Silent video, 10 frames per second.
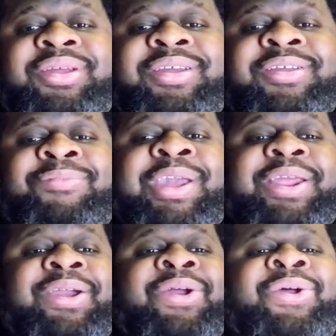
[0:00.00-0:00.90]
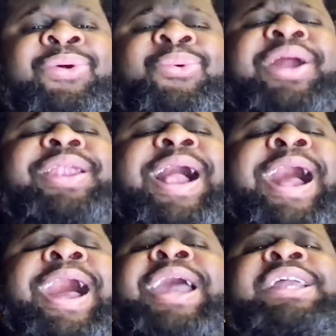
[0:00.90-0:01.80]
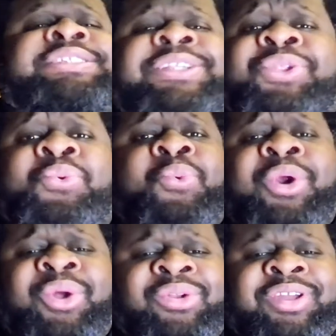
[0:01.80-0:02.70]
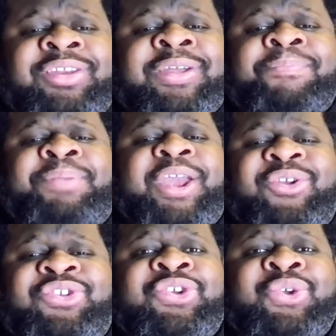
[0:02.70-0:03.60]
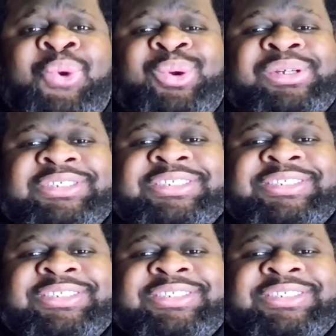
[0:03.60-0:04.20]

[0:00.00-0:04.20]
meaning, what eyes in the world could compare to yours?